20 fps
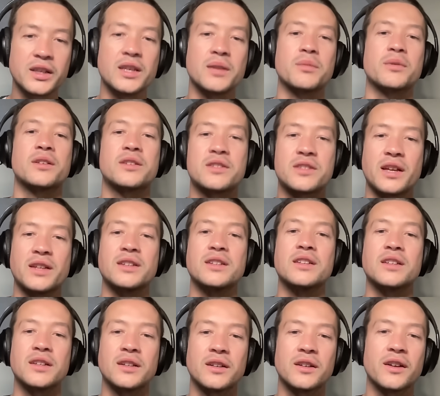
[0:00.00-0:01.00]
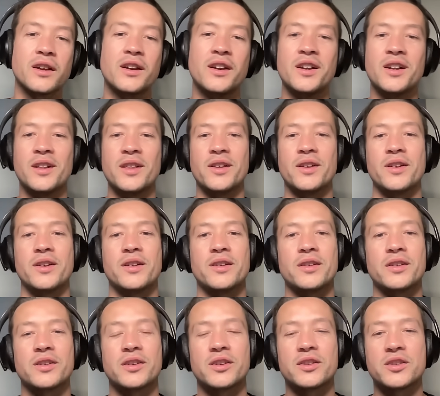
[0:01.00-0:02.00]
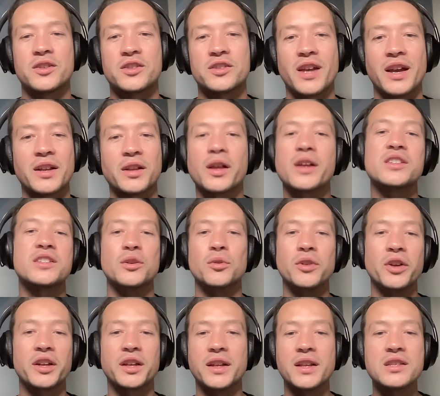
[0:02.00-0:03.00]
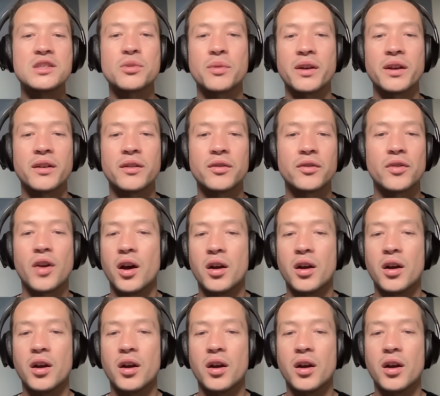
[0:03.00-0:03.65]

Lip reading: keep sending saying they're still looking into it,